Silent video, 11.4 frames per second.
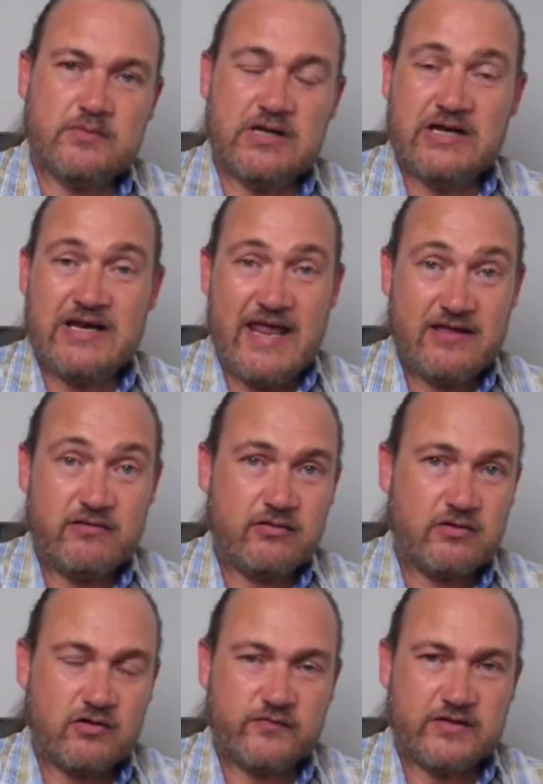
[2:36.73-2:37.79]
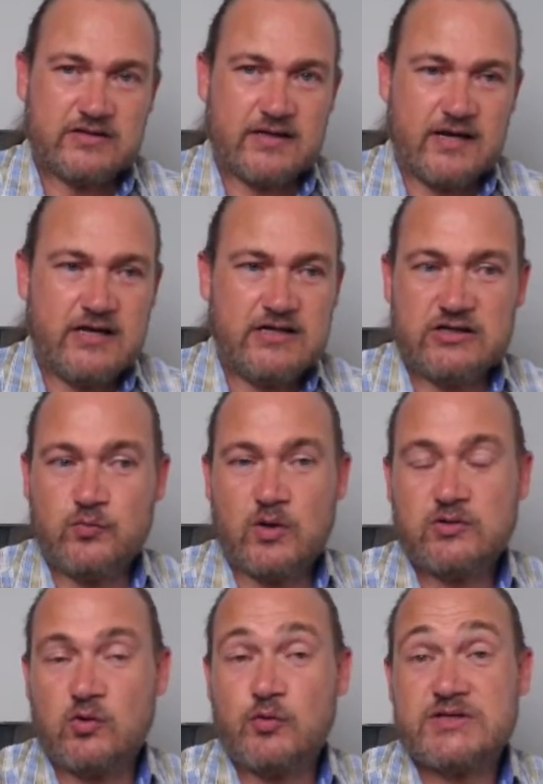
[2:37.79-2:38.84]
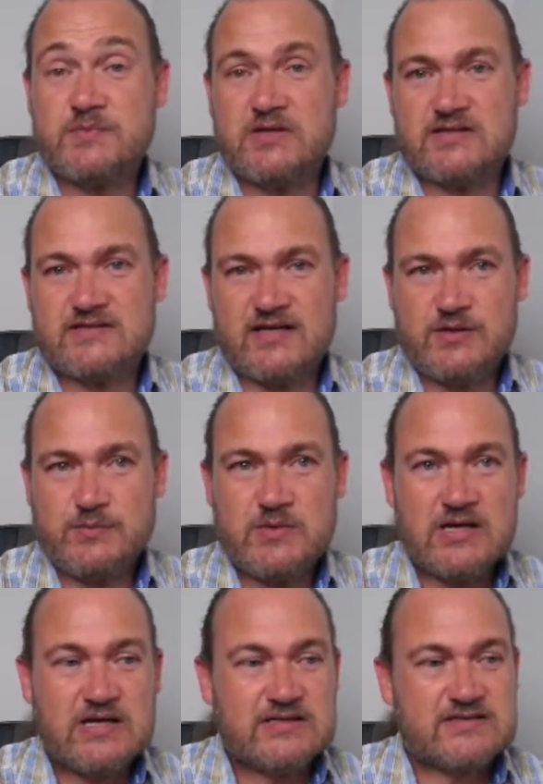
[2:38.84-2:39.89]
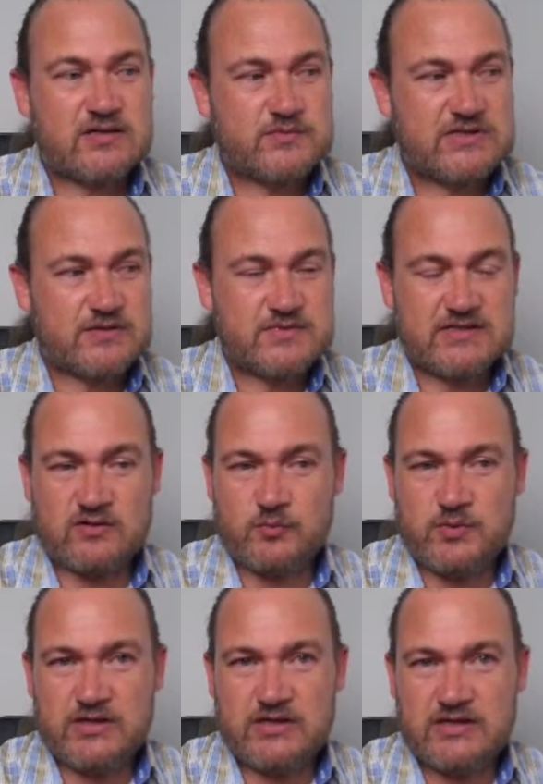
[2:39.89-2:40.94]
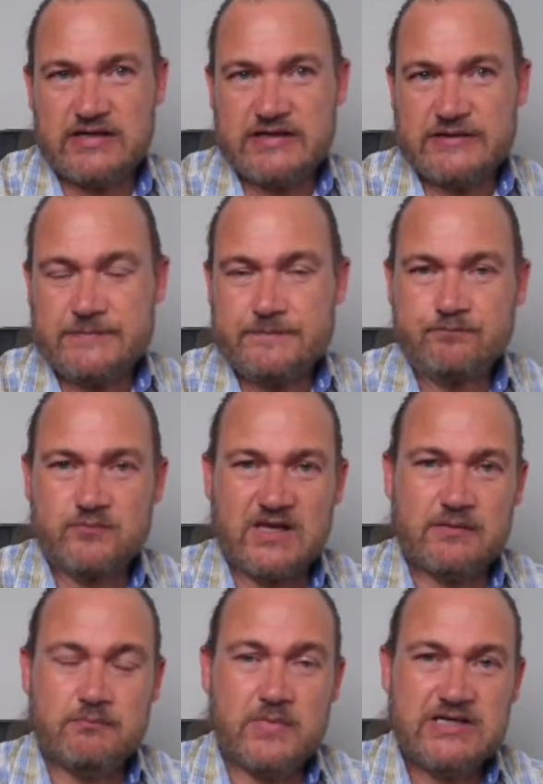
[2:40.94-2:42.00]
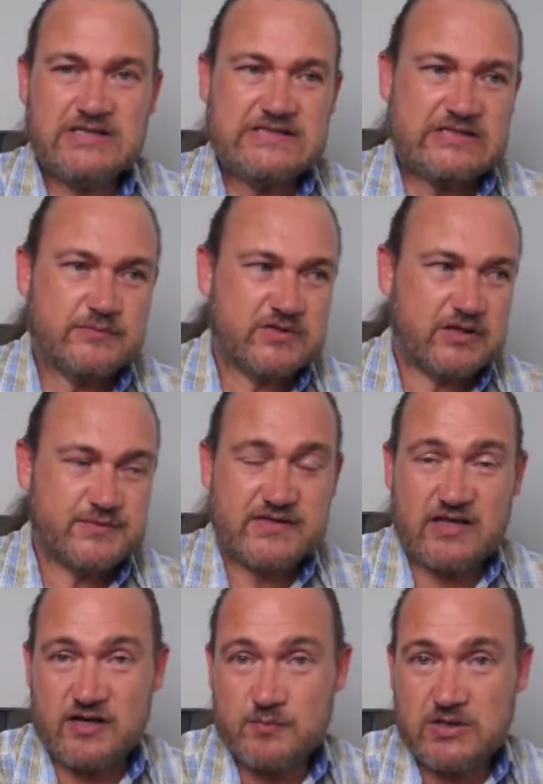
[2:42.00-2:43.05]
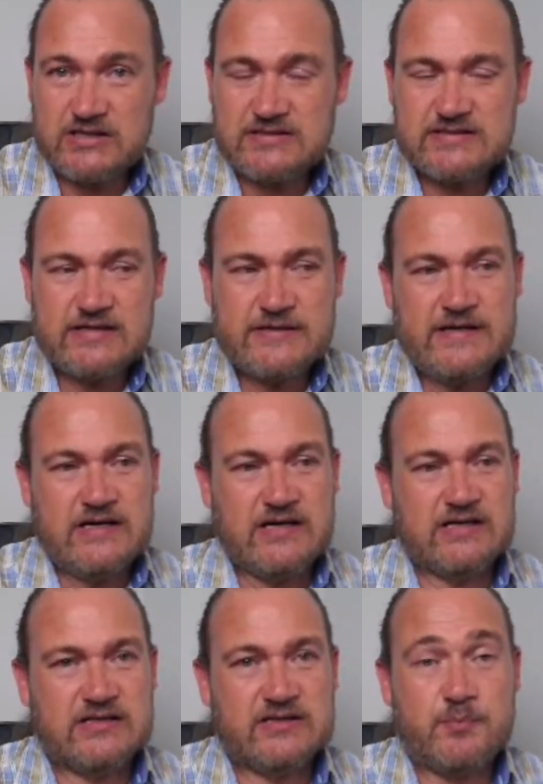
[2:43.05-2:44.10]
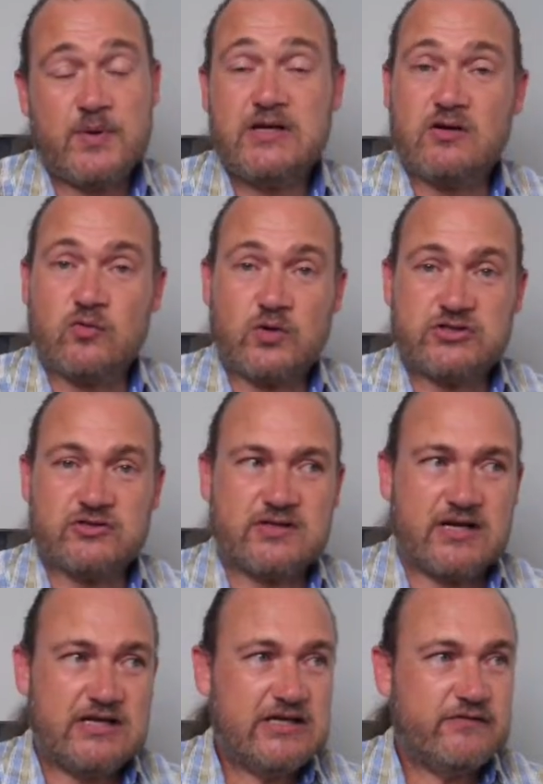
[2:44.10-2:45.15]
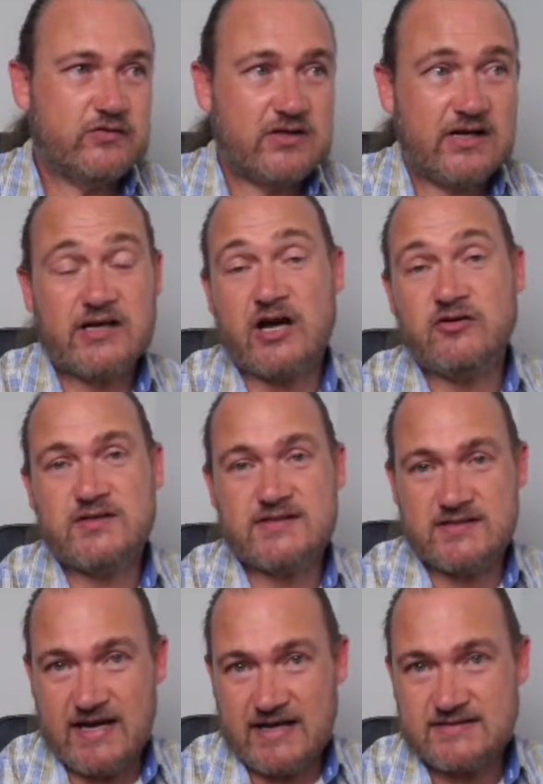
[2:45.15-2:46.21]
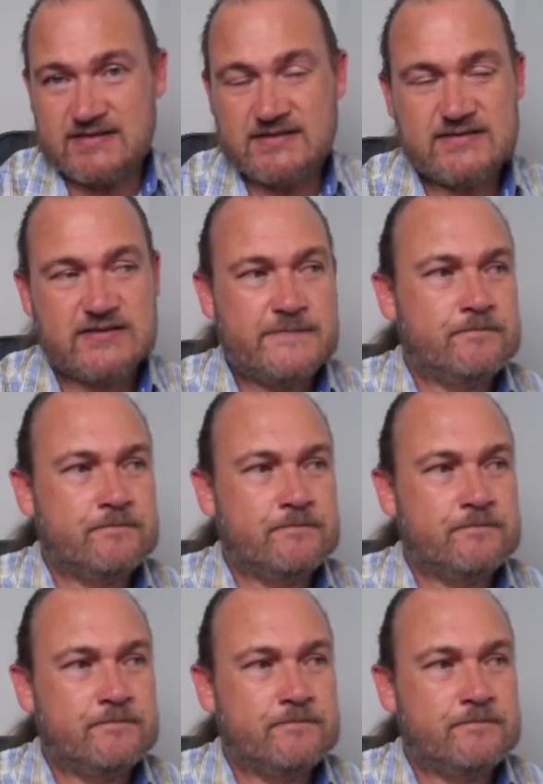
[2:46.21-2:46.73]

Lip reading: a length of the trade. It won't always be the same. Sometimes it'll be a minute, sometimes 3 minutes, depending on what you're trading. If you're trading OTC assets,